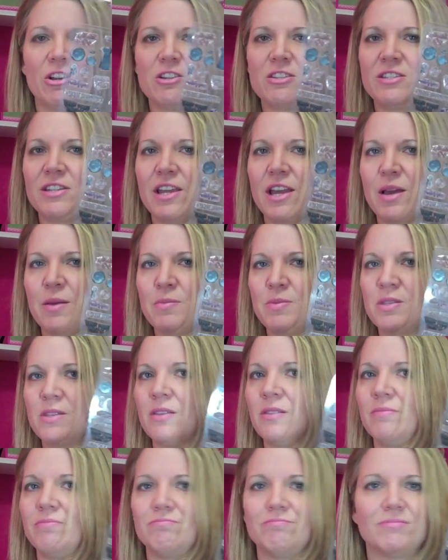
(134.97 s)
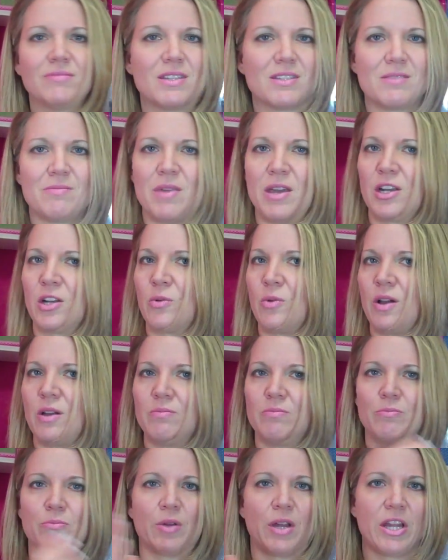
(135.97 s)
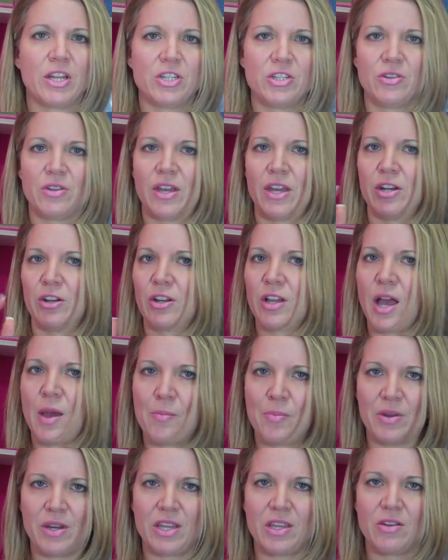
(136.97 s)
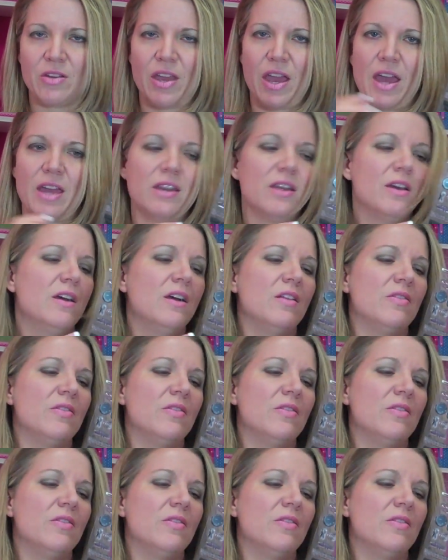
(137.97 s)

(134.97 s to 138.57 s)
stamps, doesn't matter what brand you get or company you get,